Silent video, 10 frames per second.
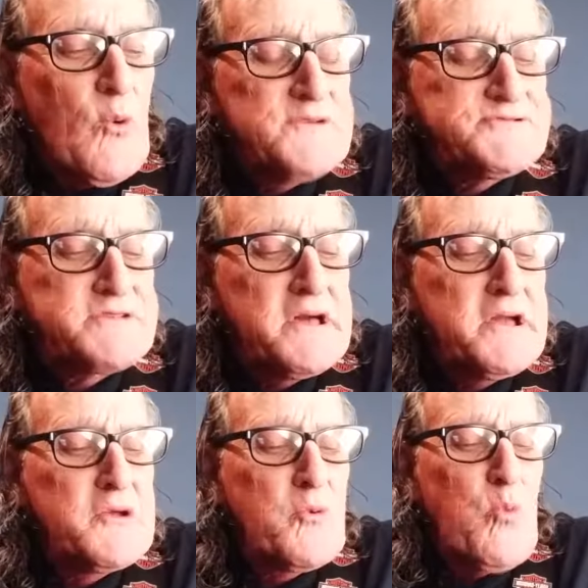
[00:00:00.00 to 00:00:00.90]
I
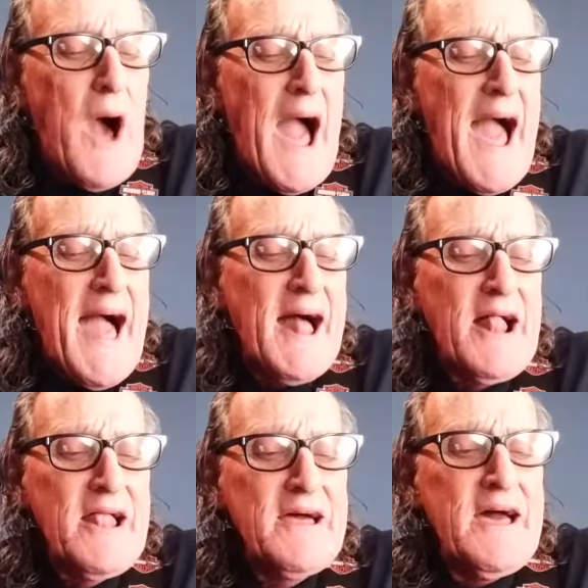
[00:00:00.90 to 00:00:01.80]
stayed a
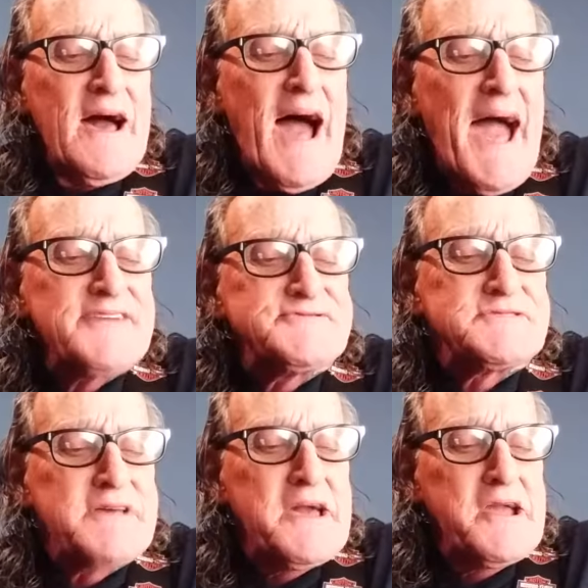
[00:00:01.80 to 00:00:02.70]
while, I
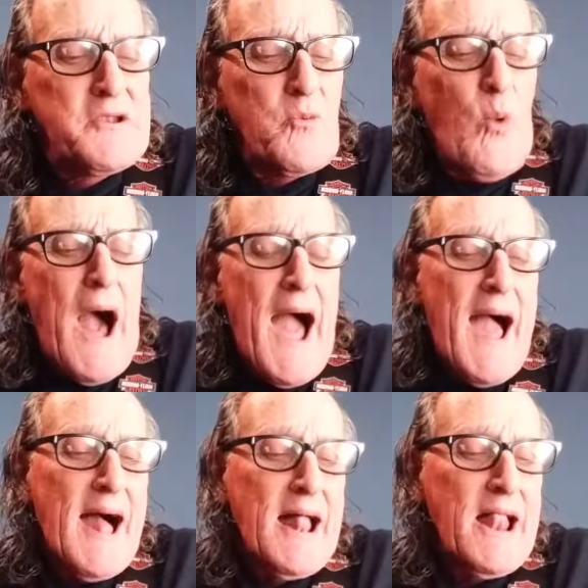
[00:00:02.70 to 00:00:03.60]
stayed a
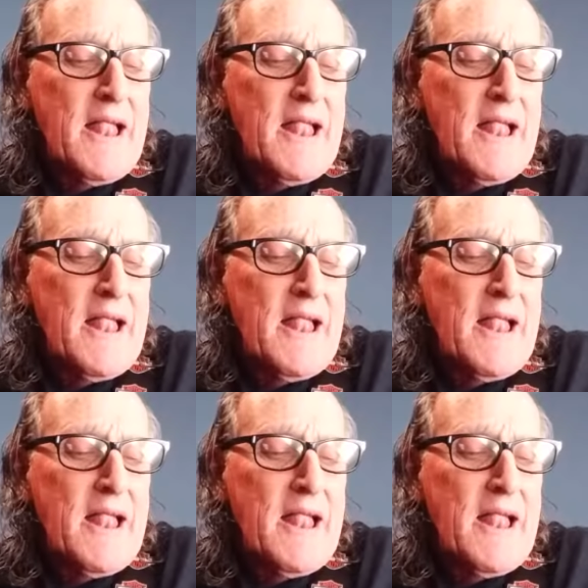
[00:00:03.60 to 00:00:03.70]
while.